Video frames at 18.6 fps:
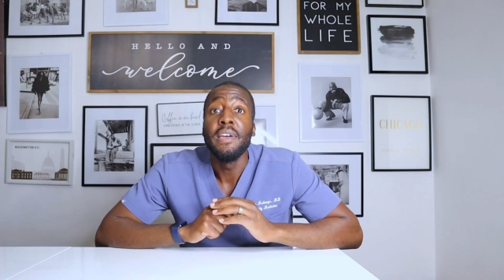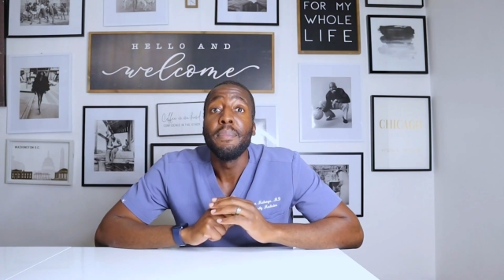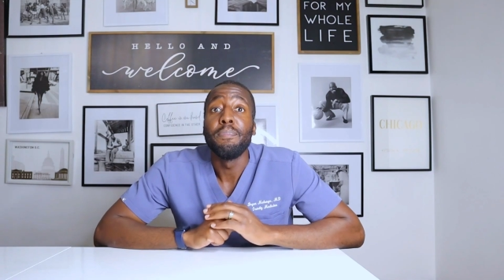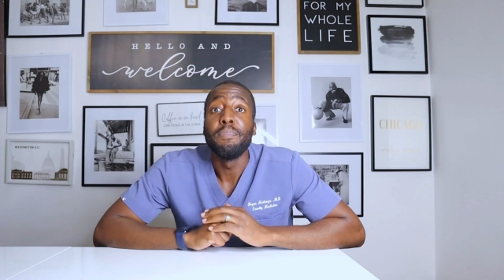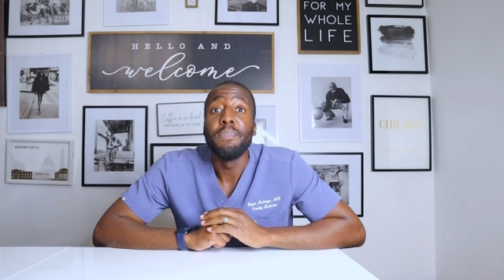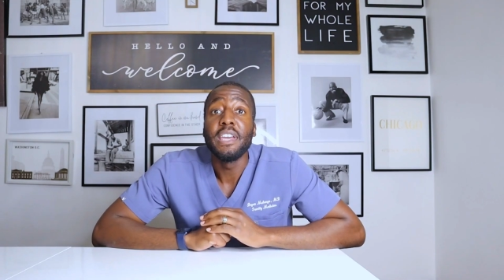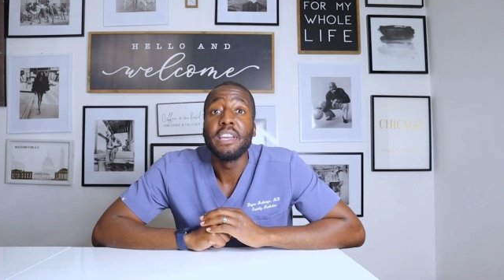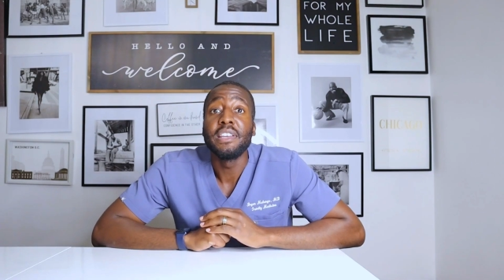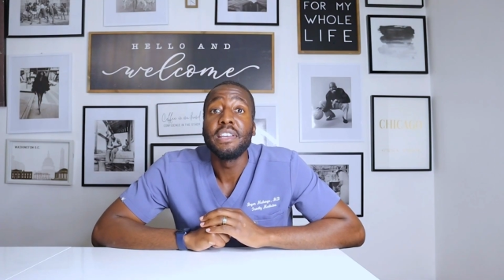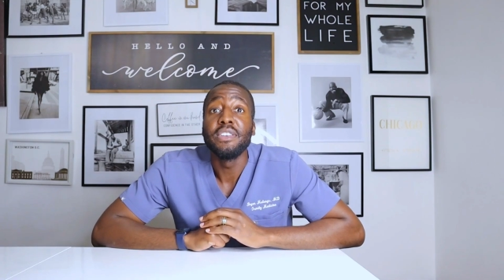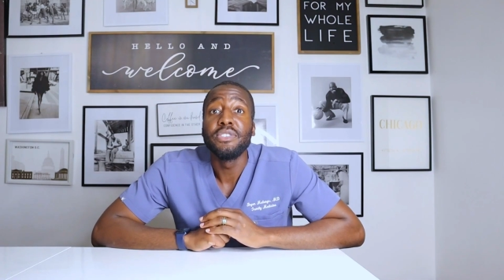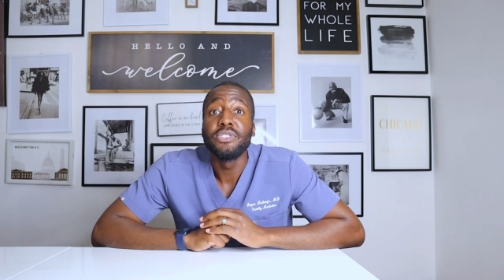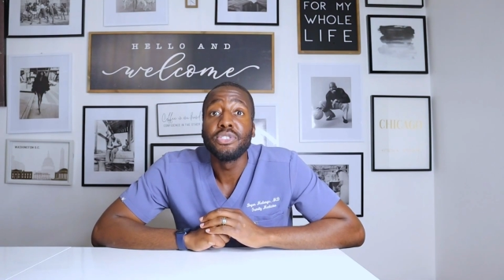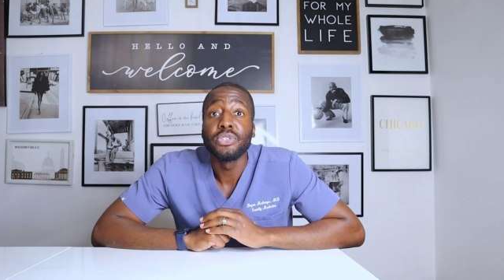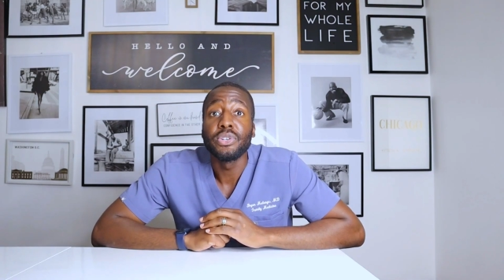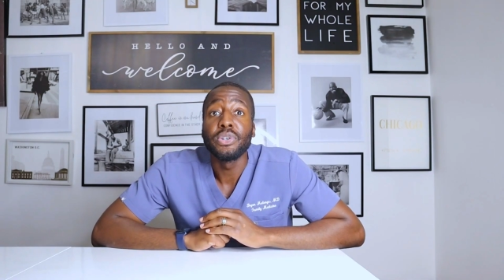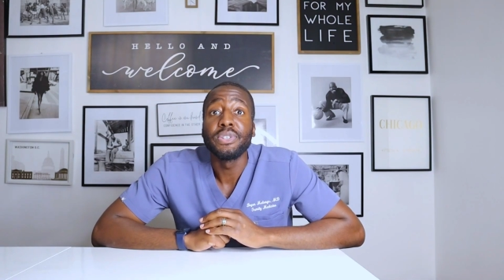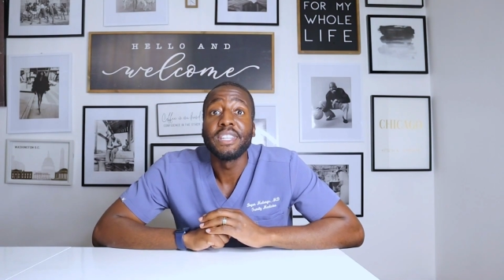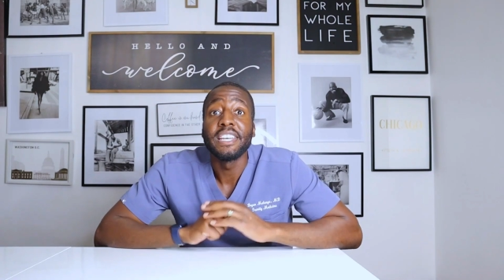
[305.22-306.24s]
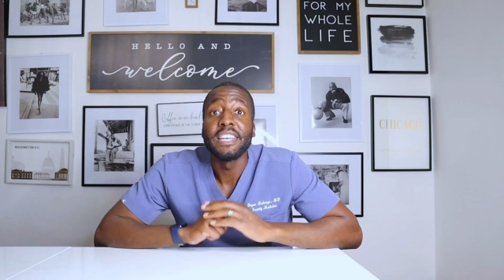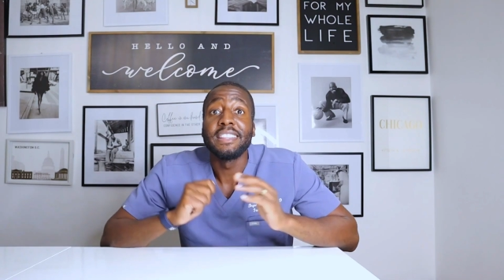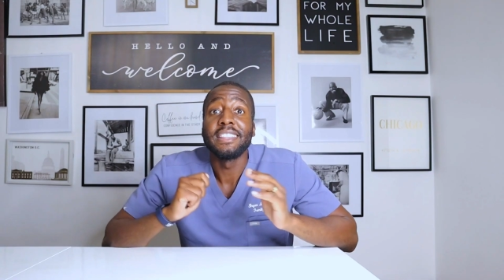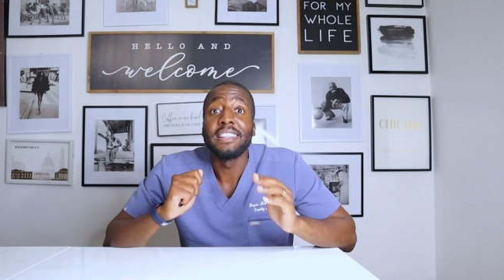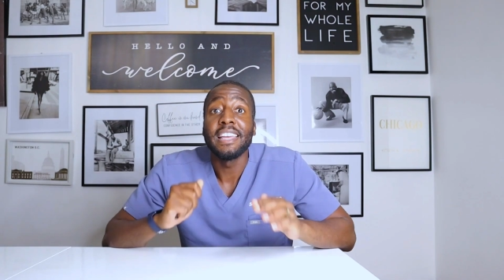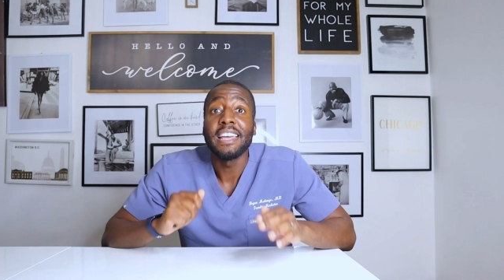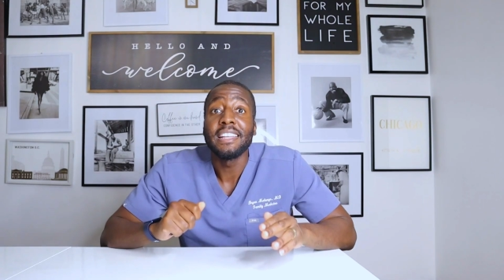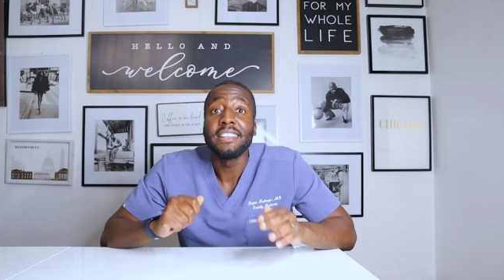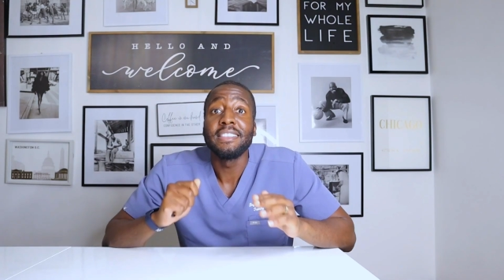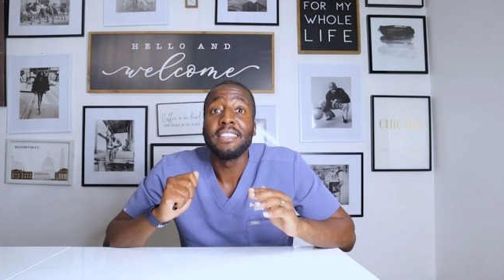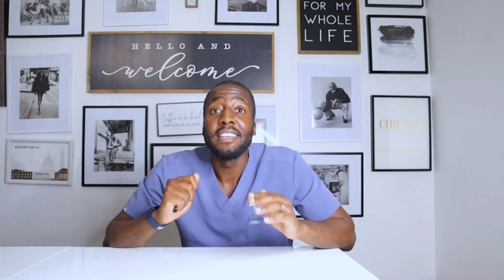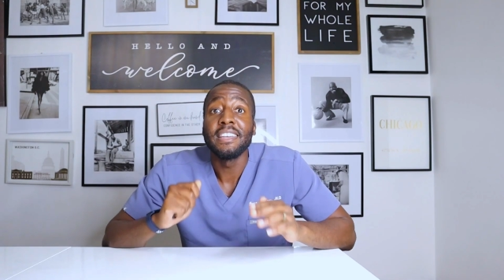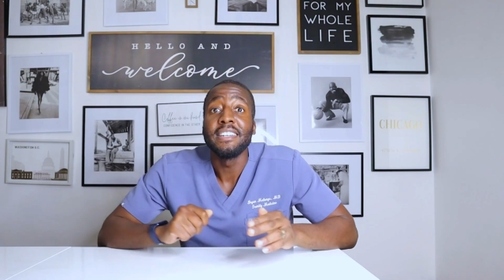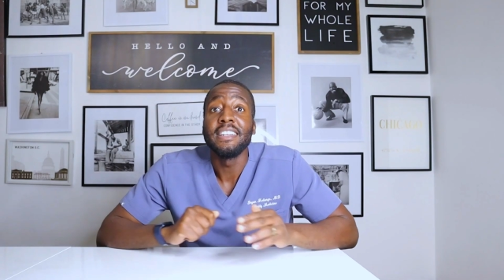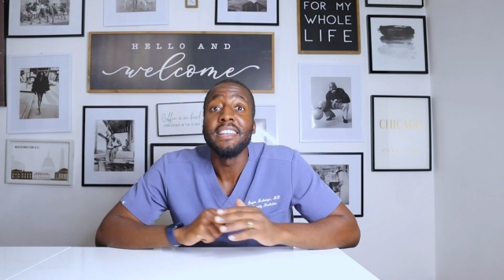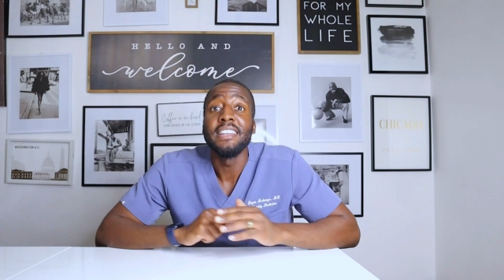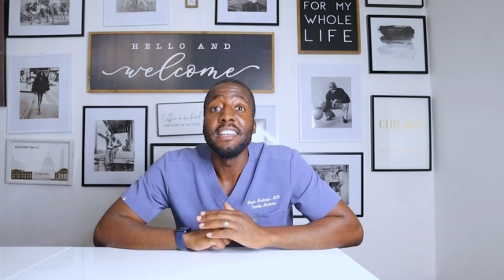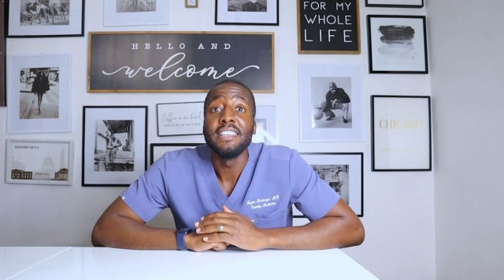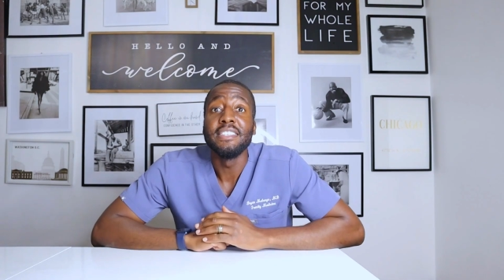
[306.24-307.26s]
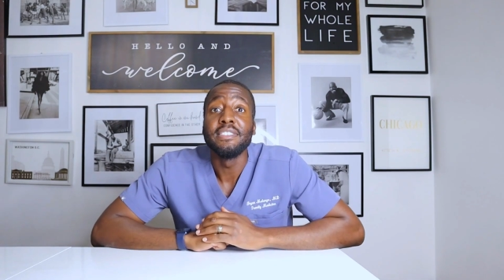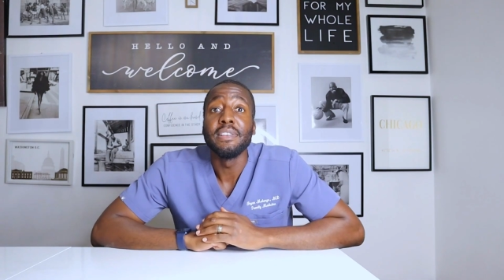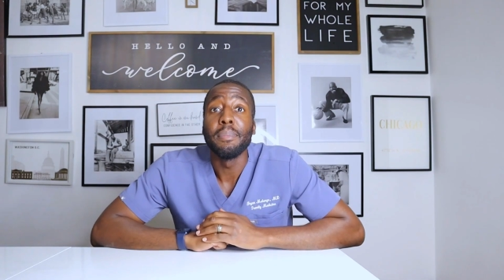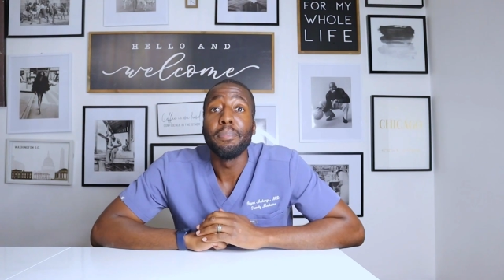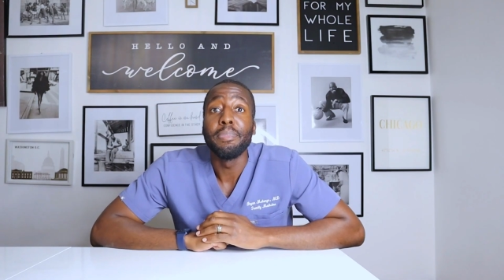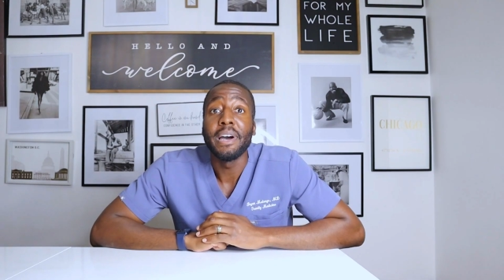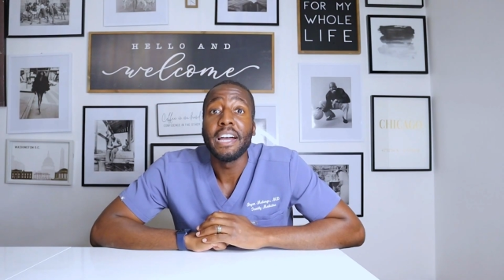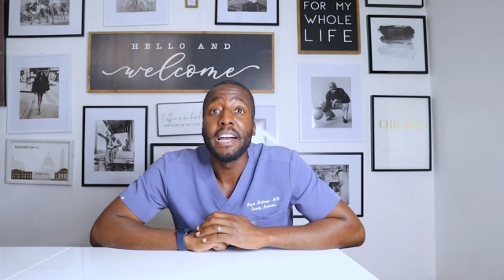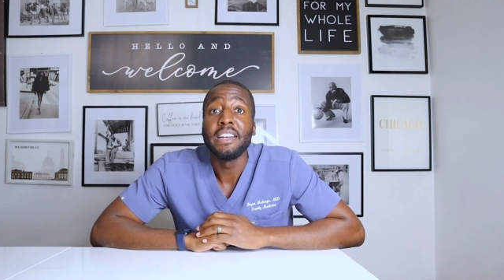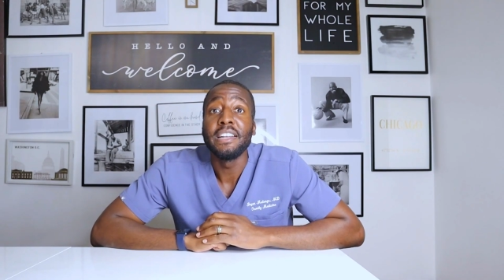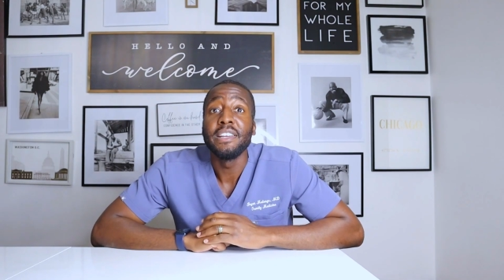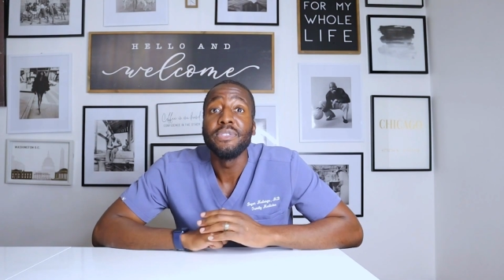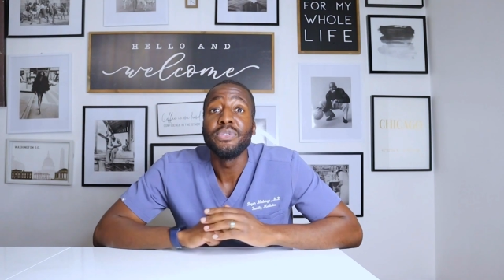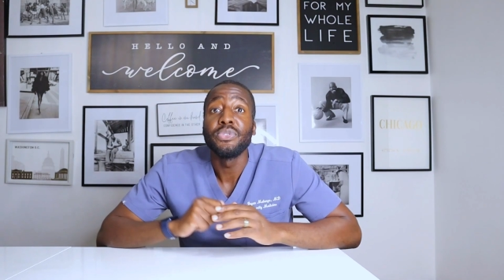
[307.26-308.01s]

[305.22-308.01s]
making sure that that tenant is abiding